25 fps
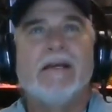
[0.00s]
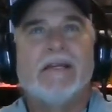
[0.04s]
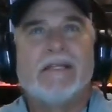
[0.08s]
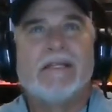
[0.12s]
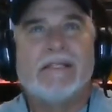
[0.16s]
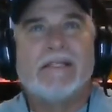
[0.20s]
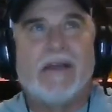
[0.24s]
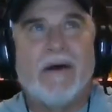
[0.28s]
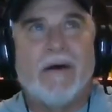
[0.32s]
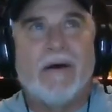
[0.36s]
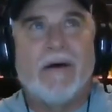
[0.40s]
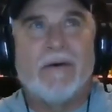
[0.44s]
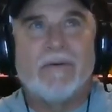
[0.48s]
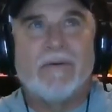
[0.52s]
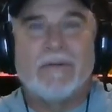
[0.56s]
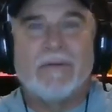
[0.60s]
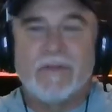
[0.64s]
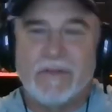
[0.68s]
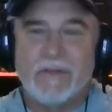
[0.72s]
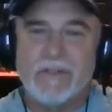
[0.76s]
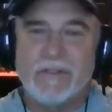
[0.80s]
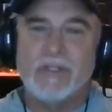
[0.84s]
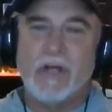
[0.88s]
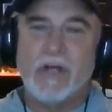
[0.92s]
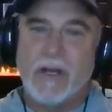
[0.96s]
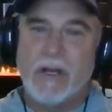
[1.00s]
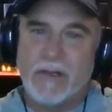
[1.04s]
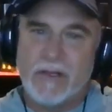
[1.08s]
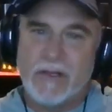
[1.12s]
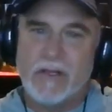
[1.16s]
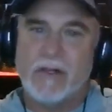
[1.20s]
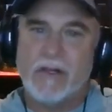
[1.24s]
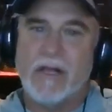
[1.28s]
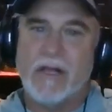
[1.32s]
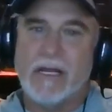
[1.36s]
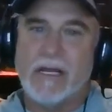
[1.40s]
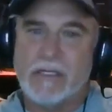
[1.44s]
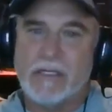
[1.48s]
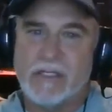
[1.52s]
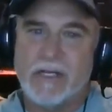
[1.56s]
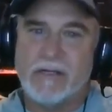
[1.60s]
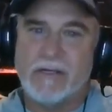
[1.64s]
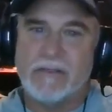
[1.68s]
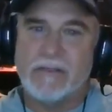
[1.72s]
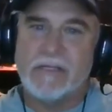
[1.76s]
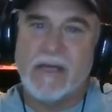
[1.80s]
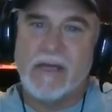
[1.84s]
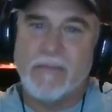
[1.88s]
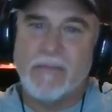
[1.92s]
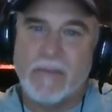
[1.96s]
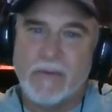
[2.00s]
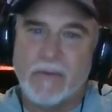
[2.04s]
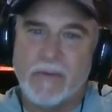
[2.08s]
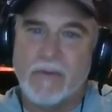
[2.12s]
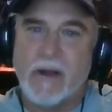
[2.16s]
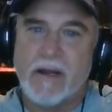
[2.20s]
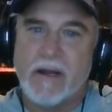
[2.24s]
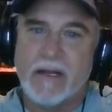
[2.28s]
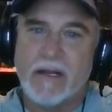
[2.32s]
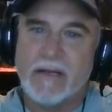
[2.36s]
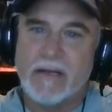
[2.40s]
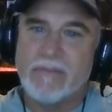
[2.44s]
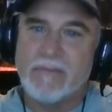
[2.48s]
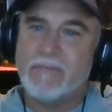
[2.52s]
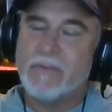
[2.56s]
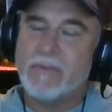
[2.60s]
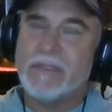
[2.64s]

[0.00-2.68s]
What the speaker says: So Jonathan Kleck channel's up and running.